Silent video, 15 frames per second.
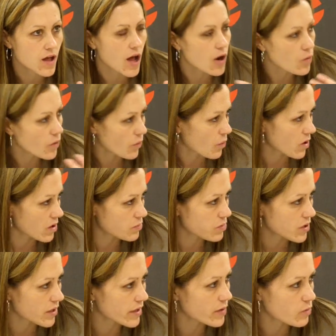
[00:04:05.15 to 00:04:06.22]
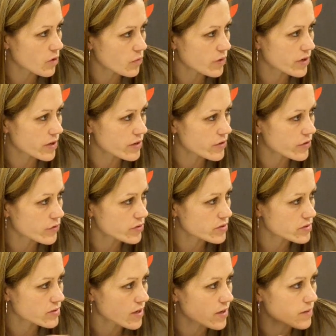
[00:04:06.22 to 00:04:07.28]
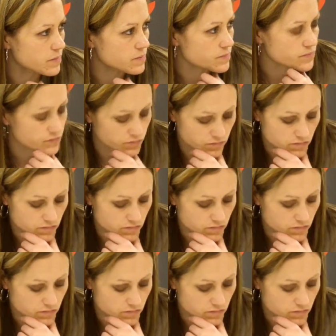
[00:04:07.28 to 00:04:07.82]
how we want to play and what we need to do at the time.